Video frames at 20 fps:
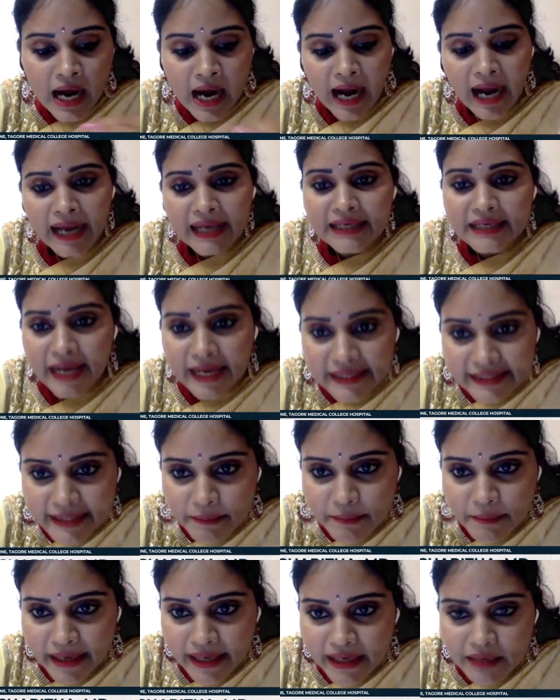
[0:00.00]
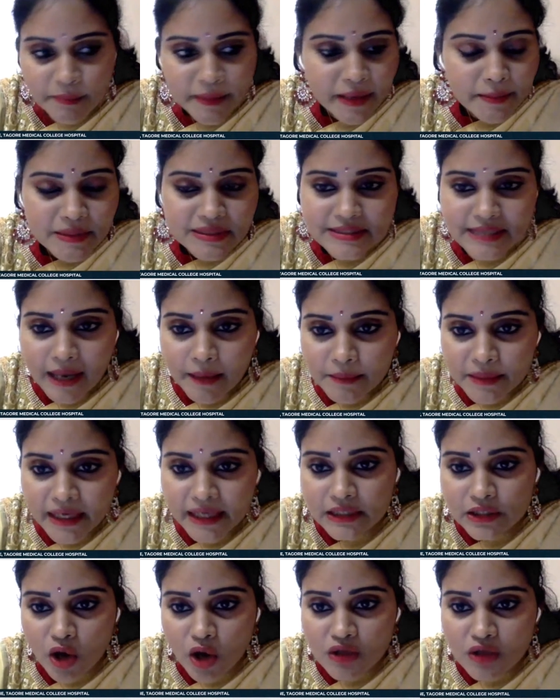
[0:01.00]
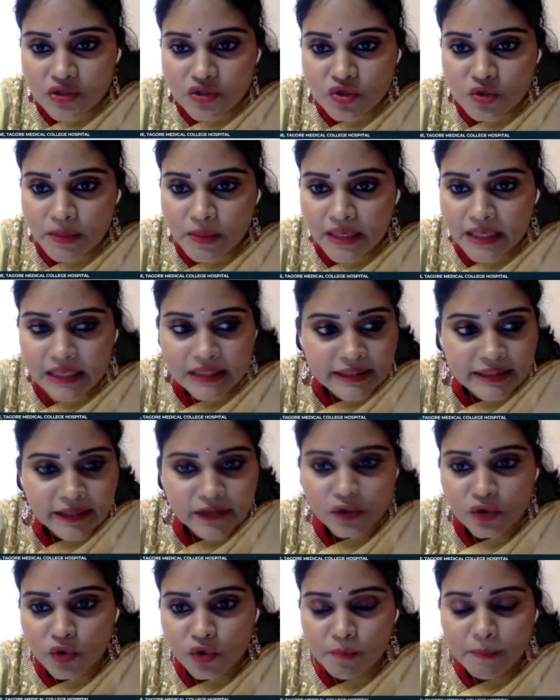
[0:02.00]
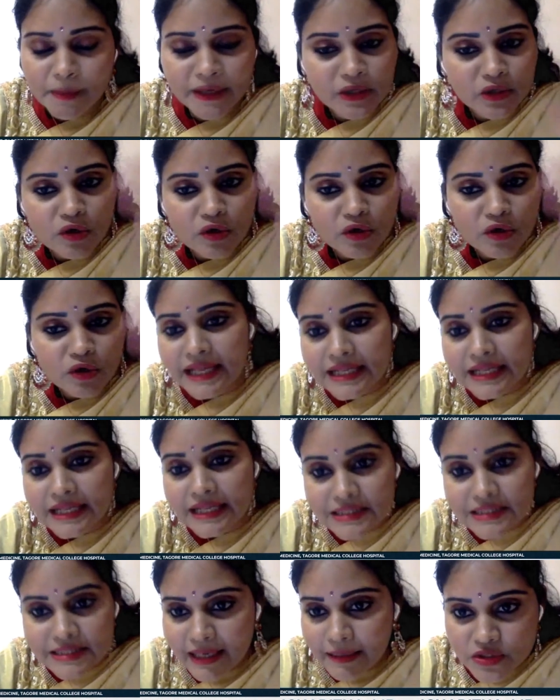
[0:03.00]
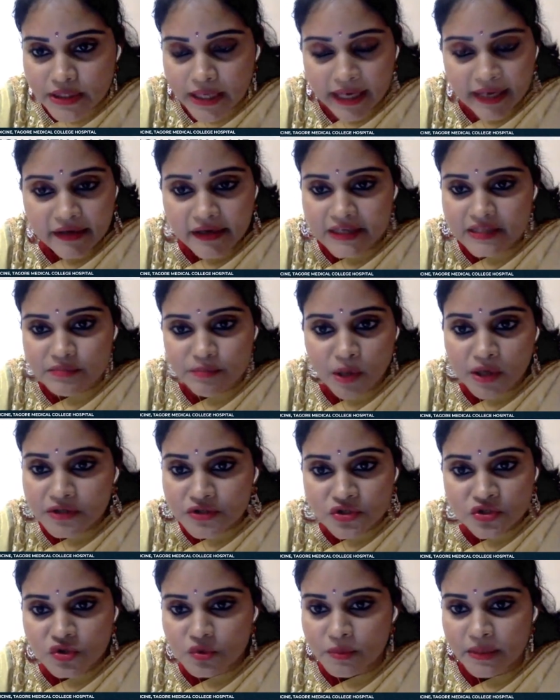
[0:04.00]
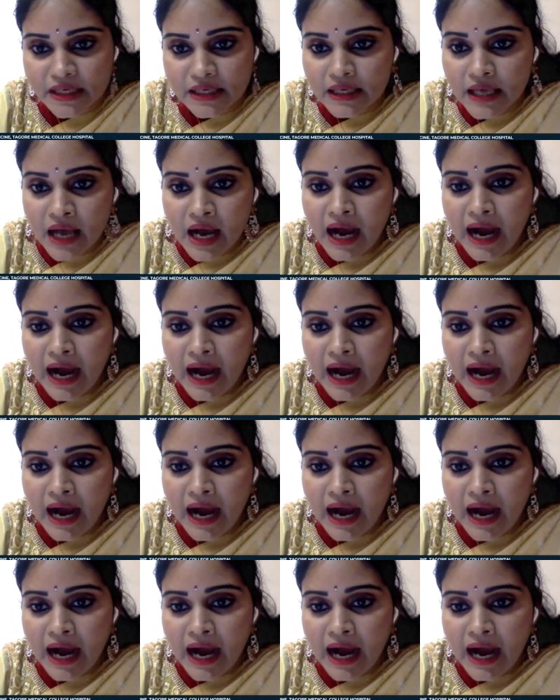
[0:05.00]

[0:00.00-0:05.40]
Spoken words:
I write a mail, maybe Samrat talks to me in that group, but no one else comes and responds to me.